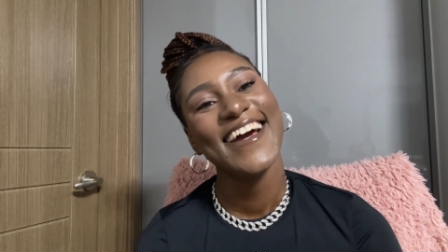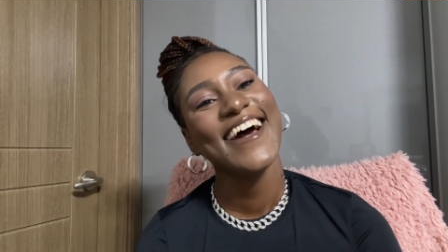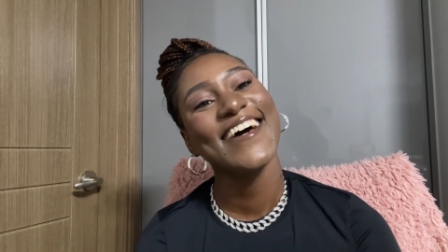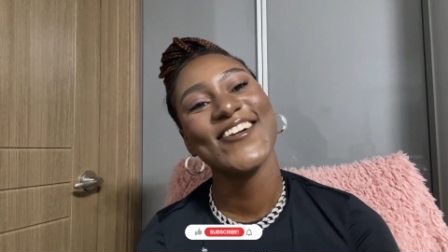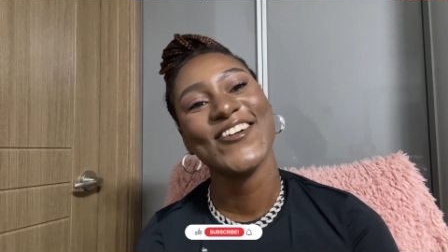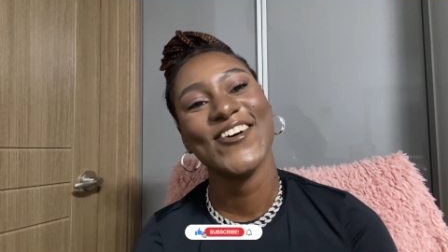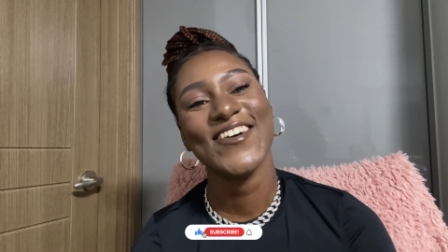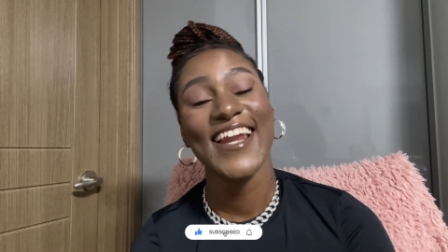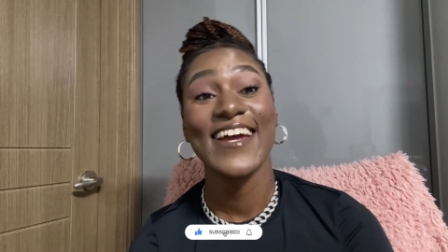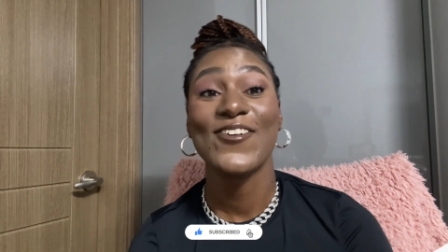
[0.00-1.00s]
I don't know.
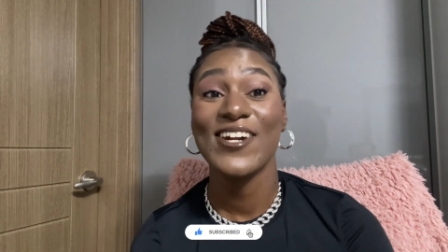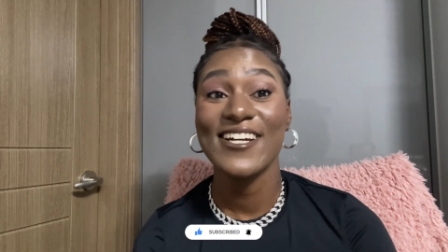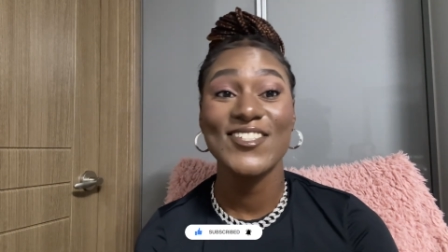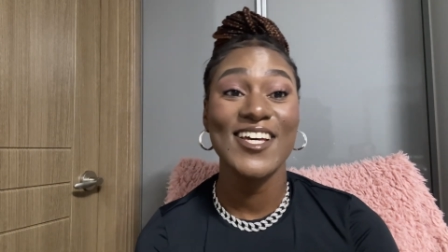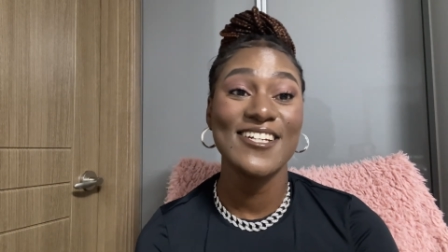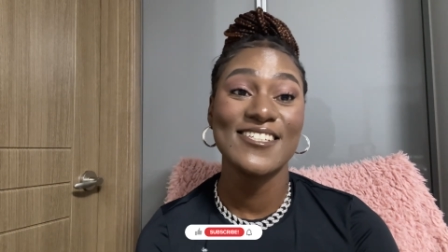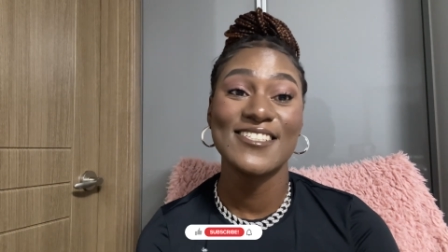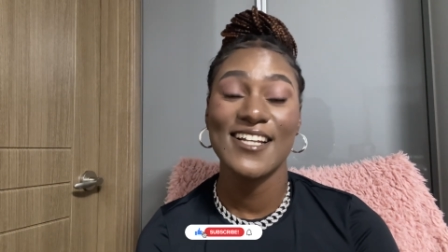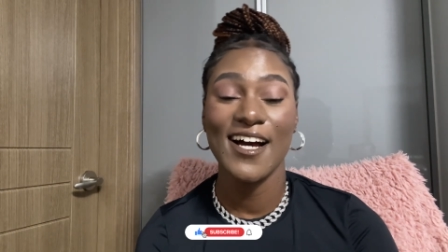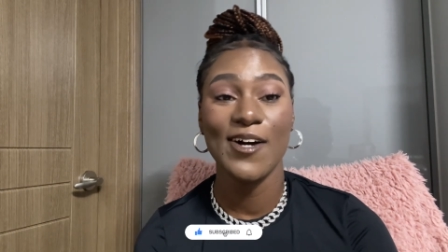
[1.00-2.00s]
Like when I
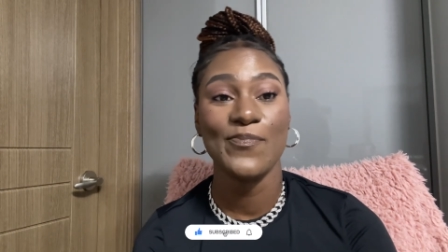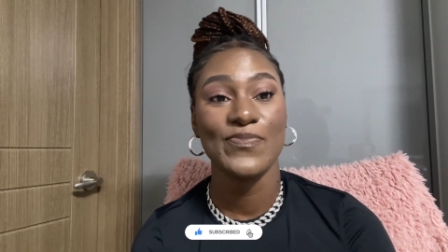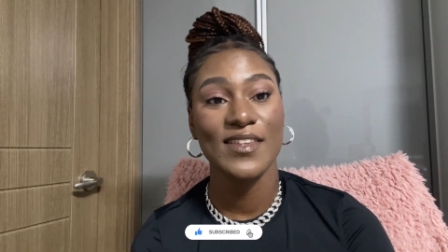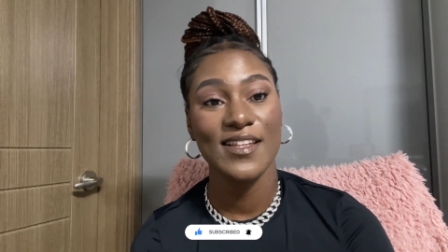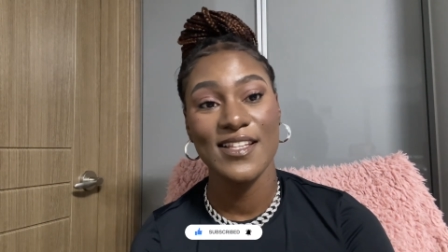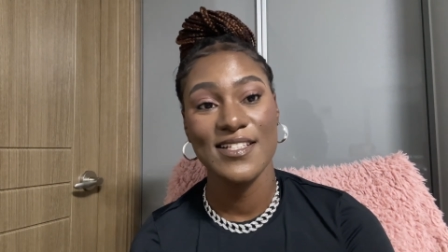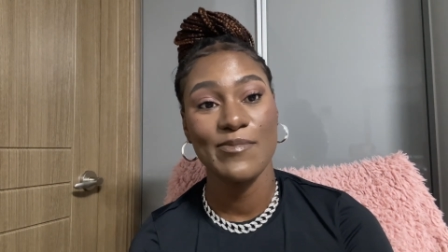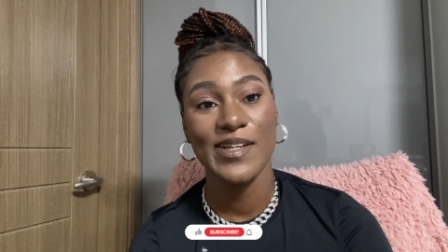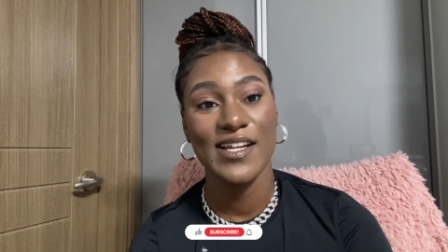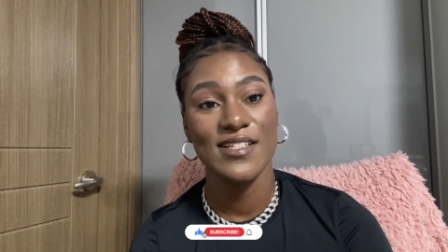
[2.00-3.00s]
started this
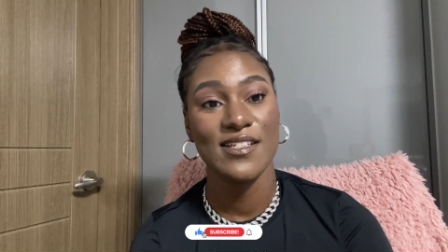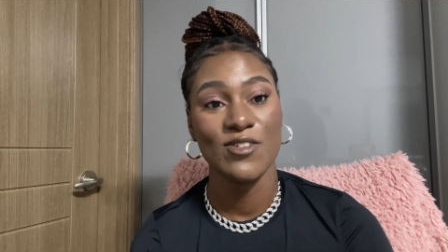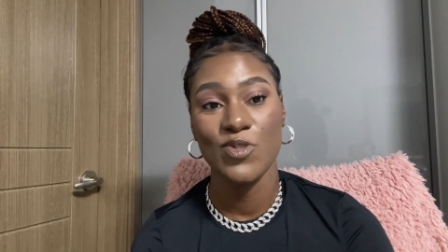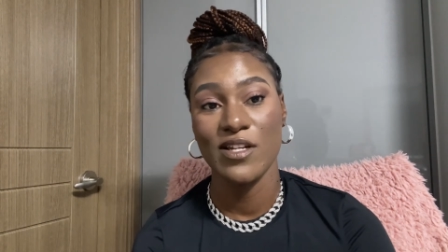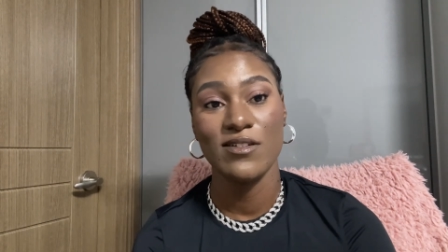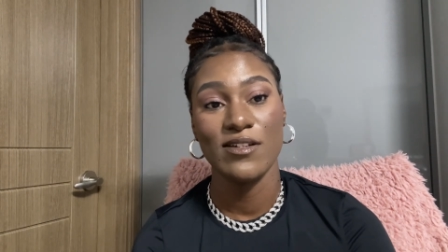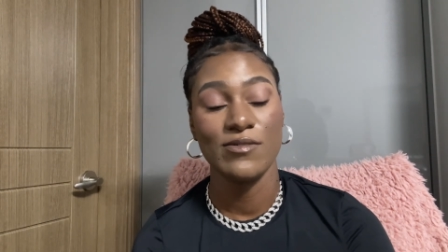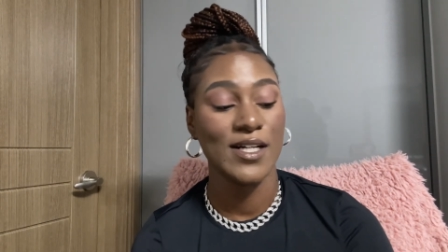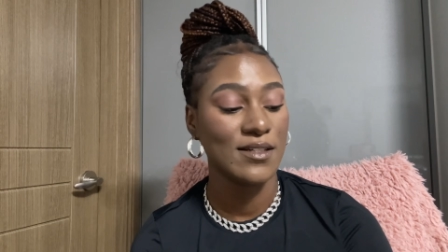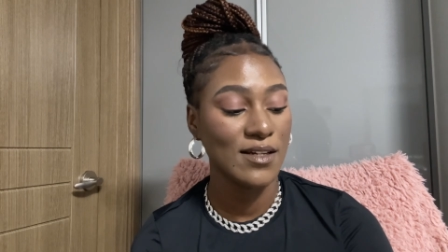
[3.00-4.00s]
application in
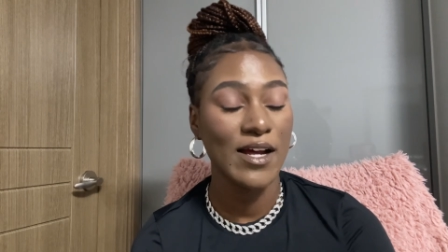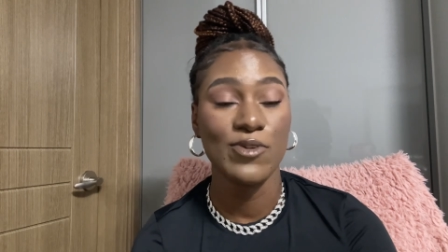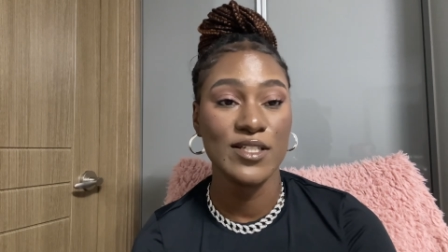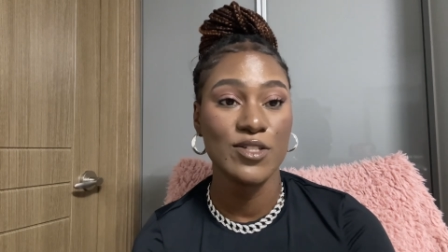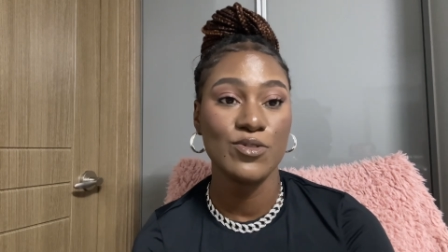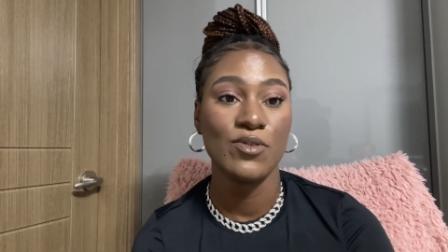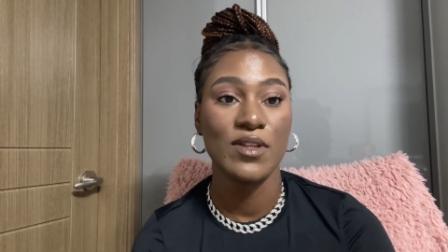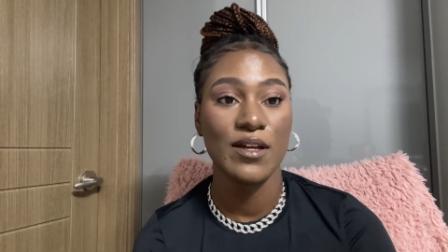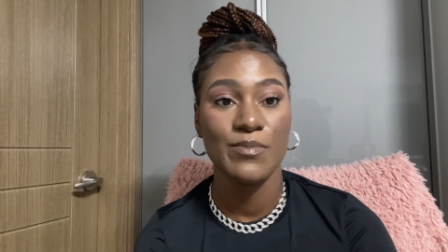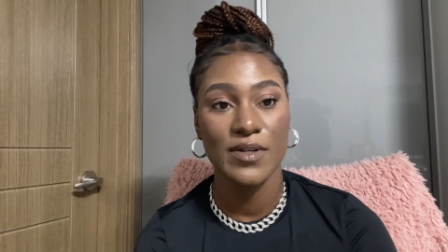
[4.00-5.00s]
2021, I wanted to go
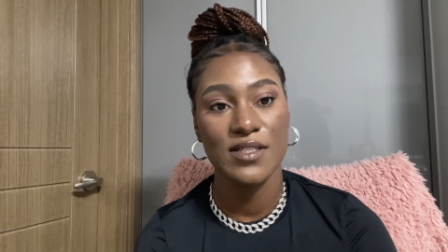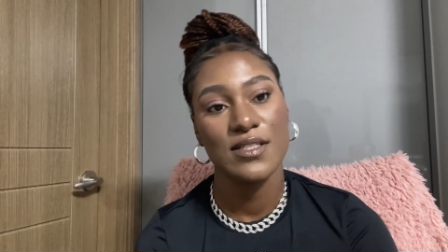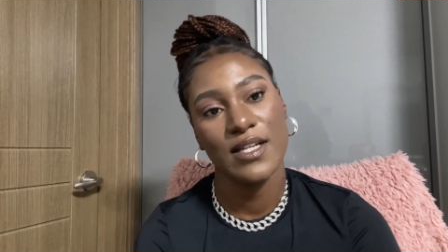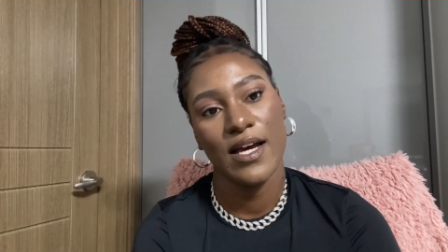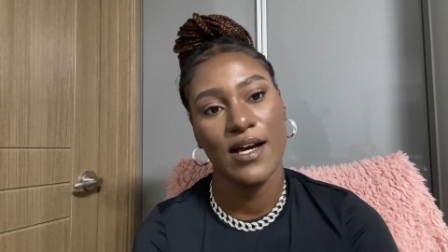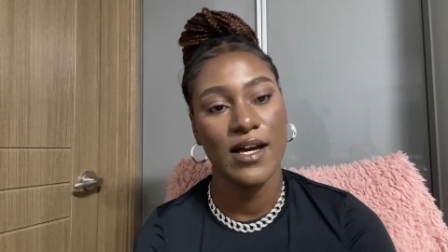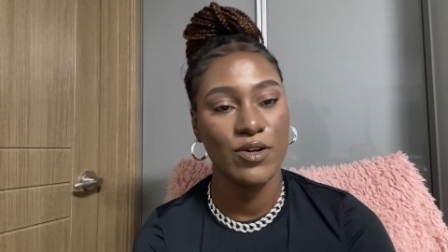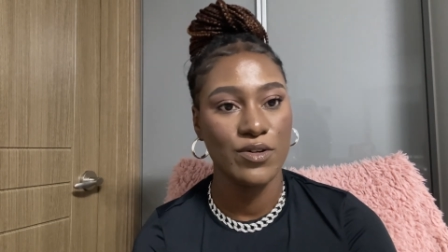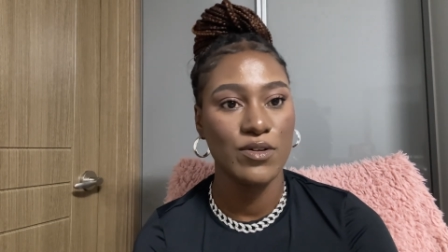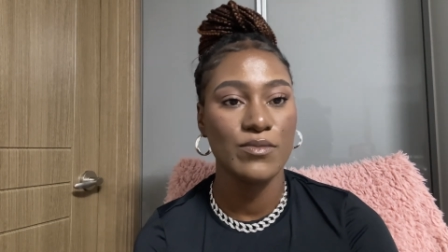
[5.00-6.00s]
there, but yeah, I
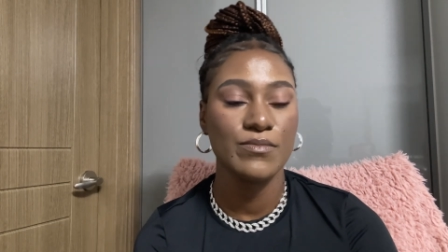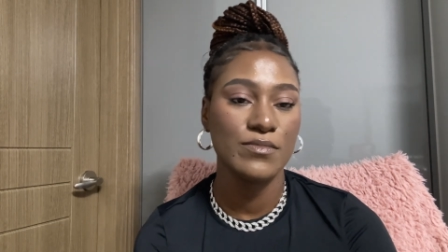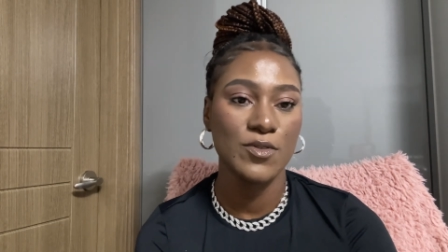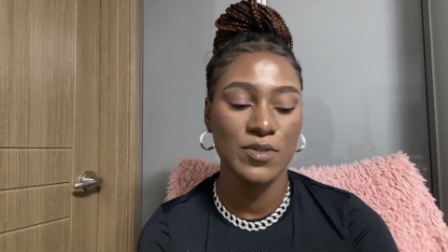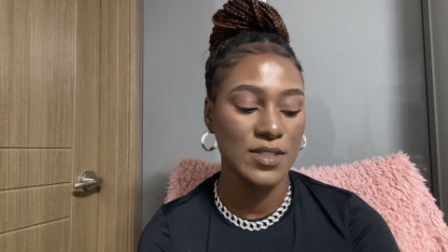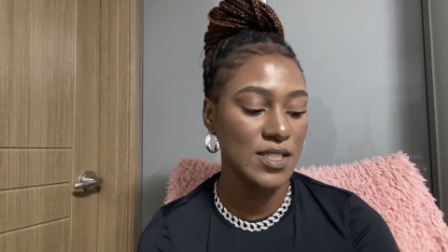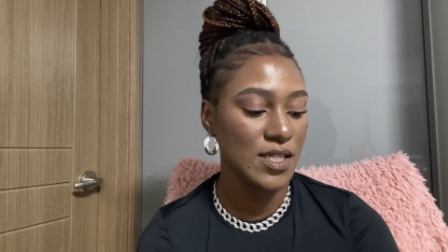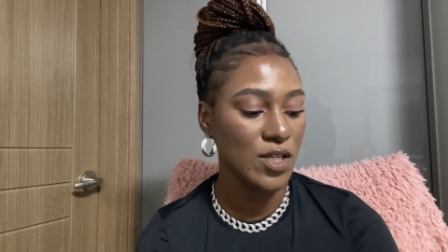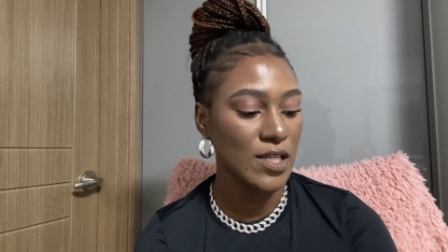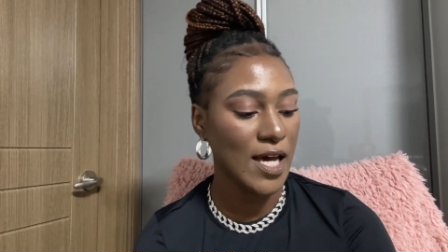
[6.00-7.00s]
don't know. We'll
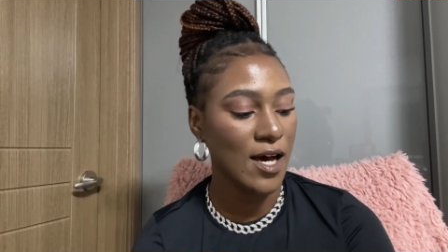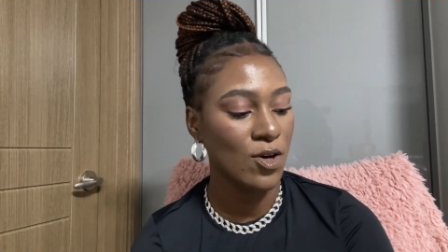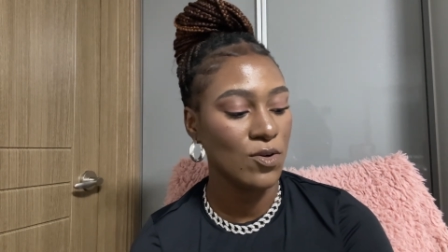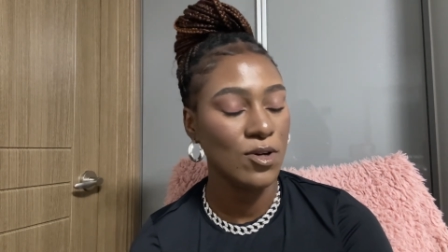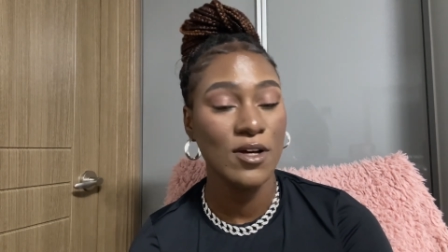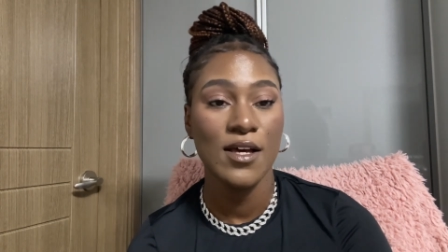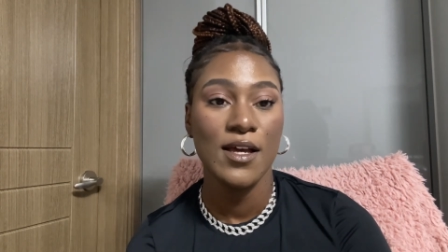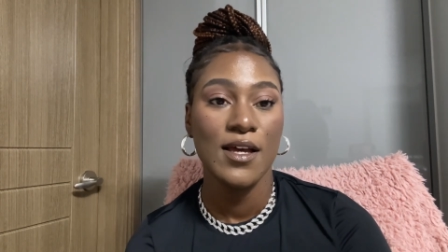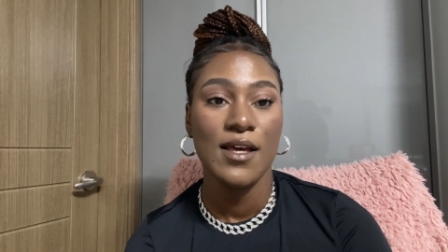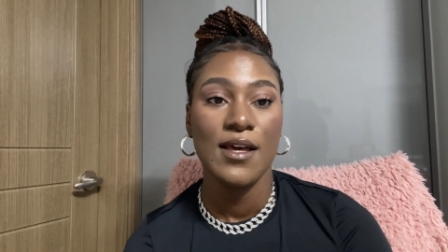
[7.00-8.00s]
see how
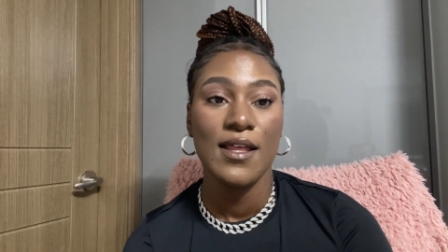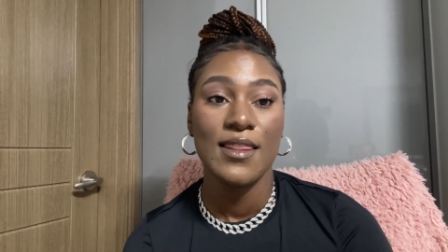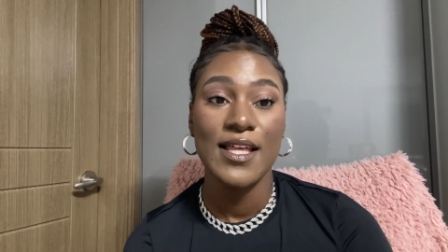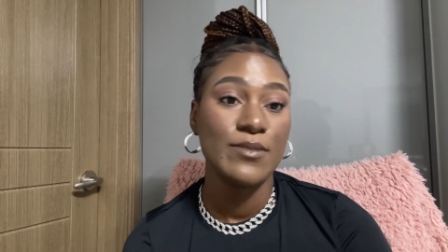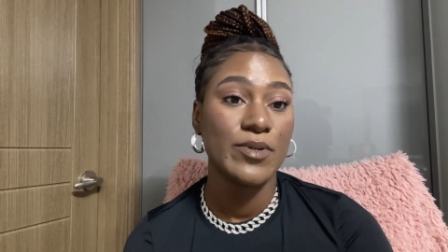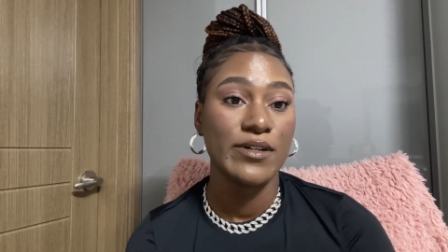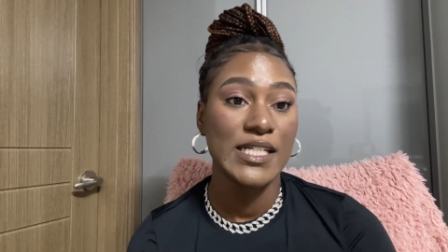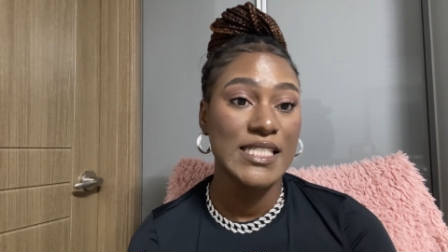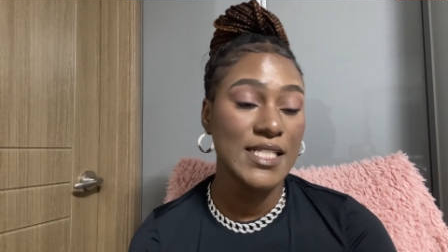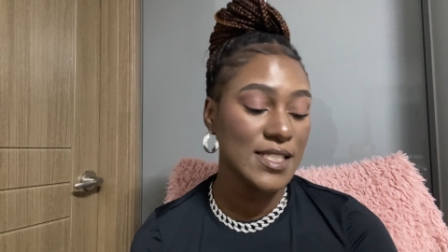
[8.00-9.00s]
that
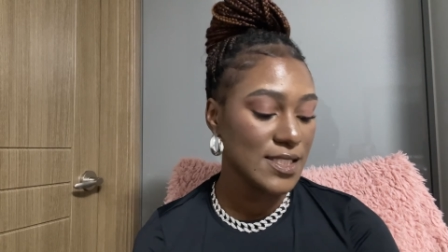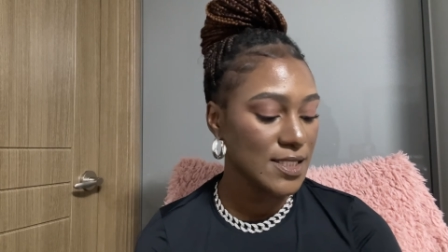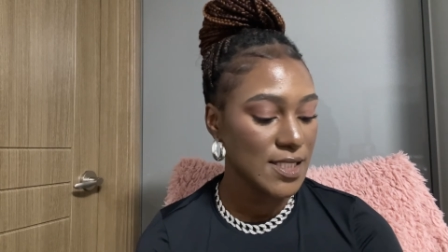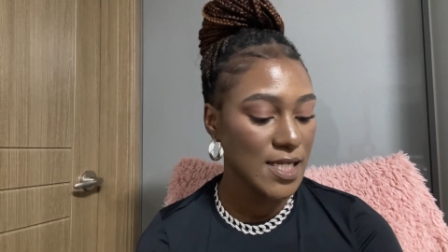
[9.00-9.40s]
progresses.